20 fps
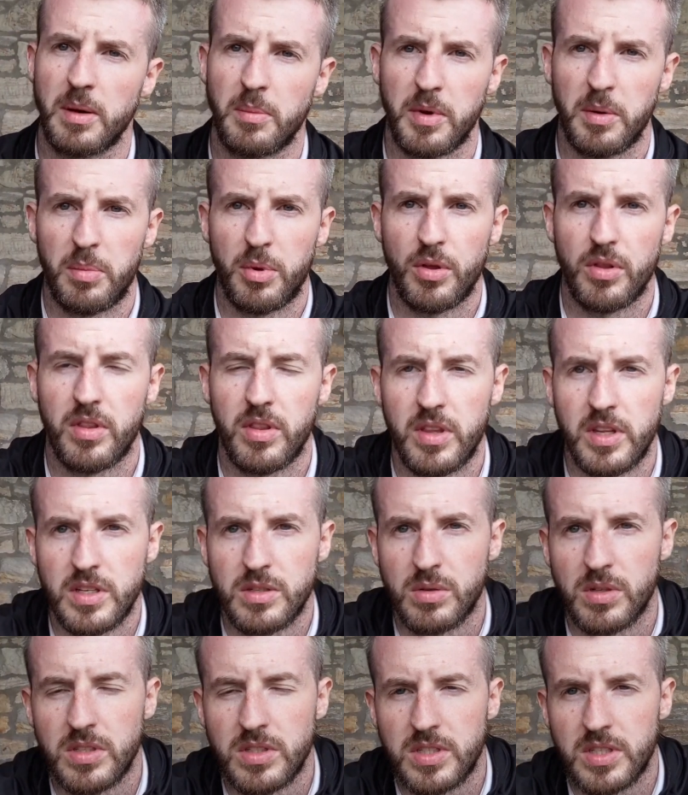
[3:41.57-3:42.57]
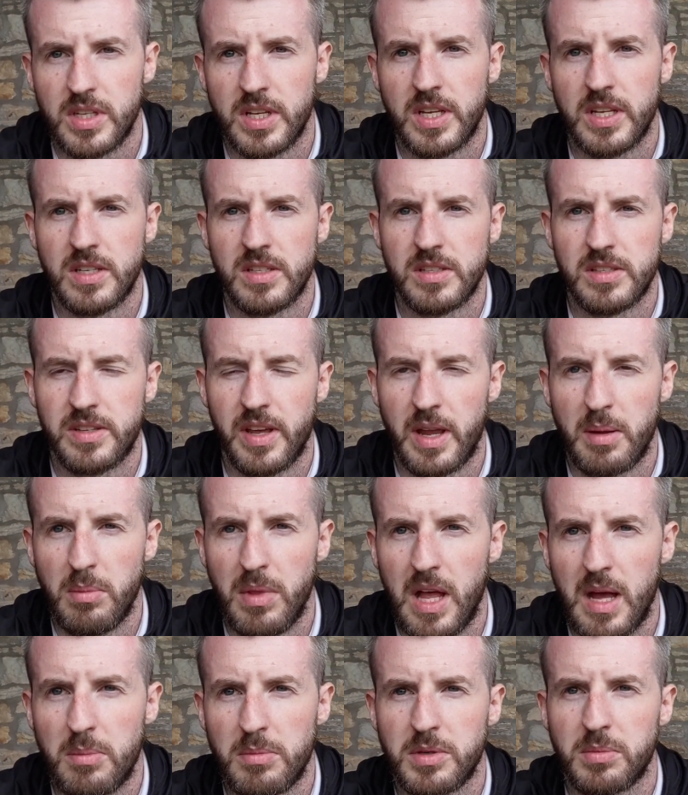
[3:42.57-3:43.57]
I'm gonna put these ones in time
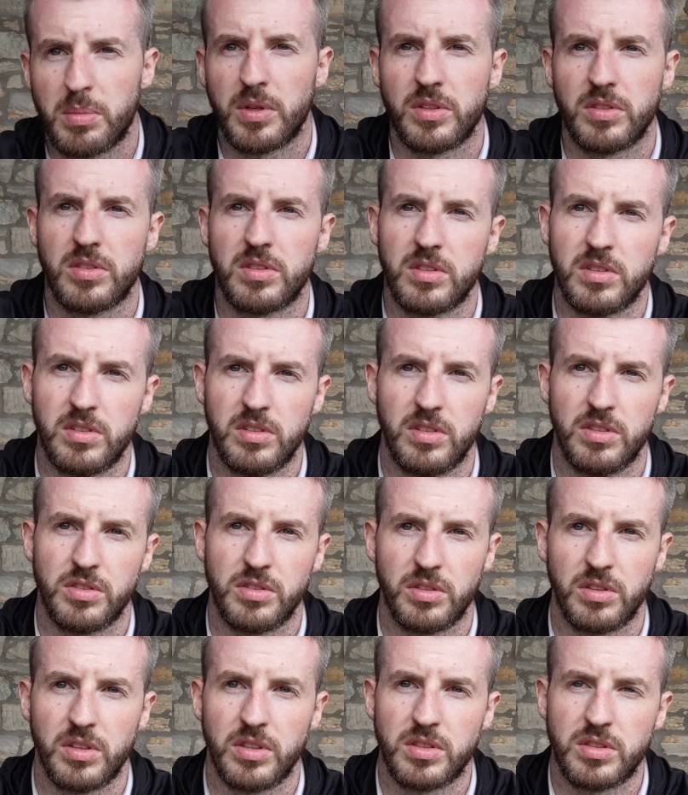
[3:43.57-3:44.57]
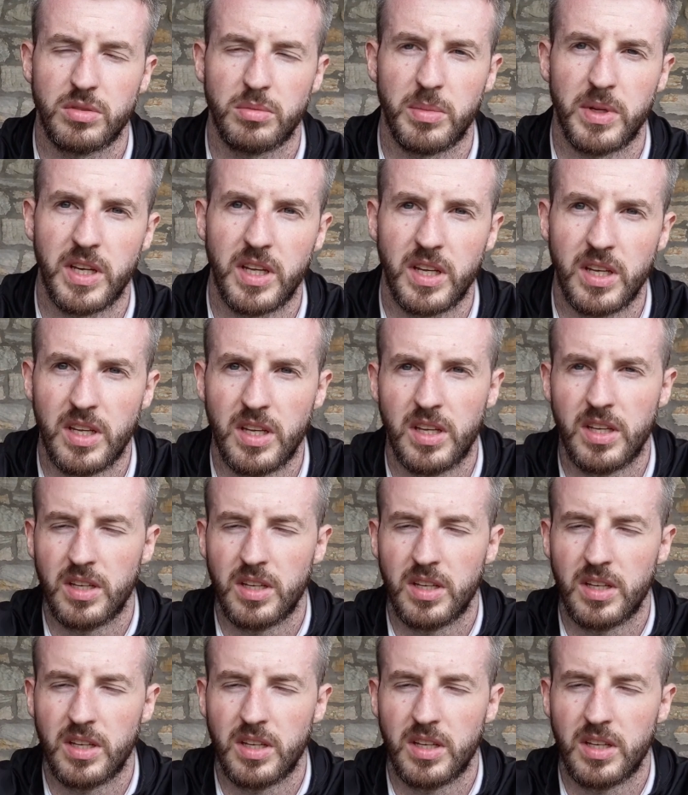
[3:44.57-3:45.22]
lapse because there's only so many